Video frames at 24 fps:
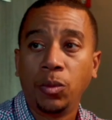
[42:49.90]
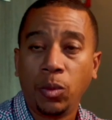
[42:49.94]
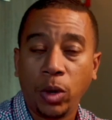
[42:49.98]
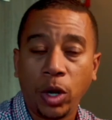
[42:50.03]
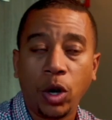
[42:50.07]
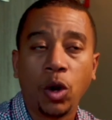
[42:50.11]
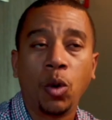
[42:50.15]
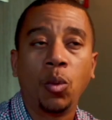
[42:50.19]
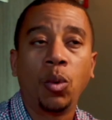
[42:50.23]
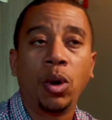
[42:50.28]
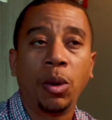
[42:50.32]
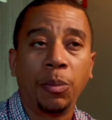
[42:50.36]

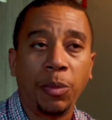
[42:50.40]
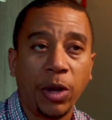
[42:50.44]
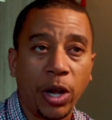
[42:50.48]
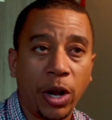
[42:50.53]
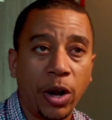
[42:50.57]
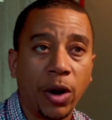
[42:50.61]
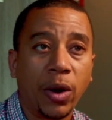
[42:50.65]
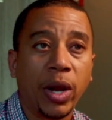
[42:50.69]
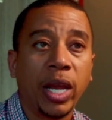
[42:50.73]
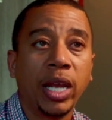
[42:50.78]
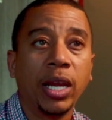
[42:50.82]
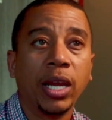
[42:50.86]
One-on-one
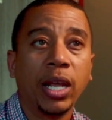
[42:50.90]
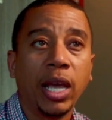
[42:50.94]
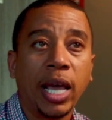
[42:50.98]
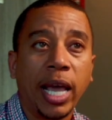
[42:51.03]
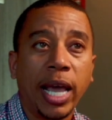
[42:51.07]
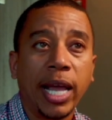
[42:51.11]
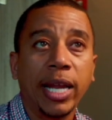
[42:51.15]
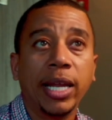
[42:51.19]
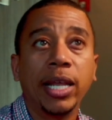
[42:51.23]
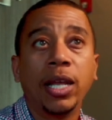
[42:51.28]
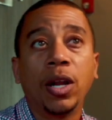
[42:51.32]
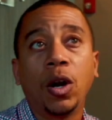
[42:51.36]
pairing.
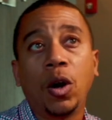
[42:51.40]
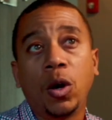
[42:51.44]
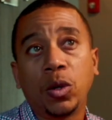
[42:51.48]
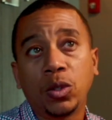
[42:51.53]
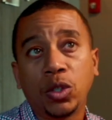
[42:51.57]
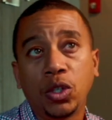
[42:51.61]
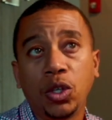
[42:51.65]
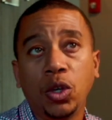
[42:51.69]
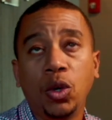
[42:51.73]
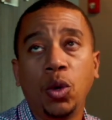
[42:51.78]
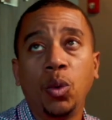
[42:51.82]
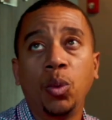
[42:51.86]
And then
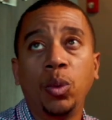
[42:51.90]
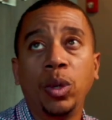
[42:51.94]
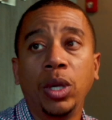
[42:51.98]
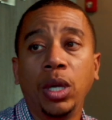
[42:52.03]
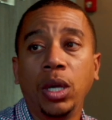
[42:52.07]
also